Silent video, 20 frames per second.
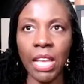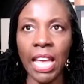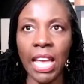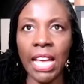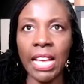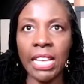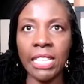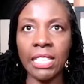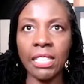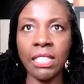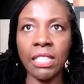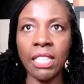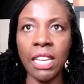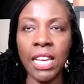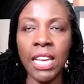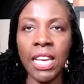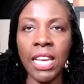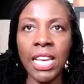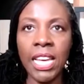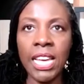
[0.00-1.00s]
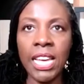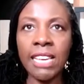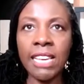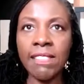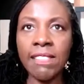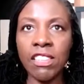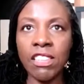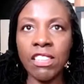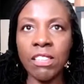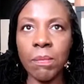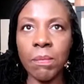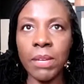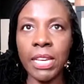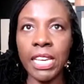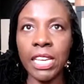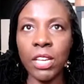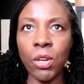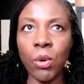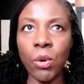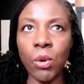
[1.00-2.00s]
And he said to
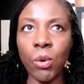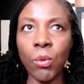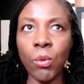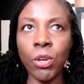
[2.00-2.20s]
me,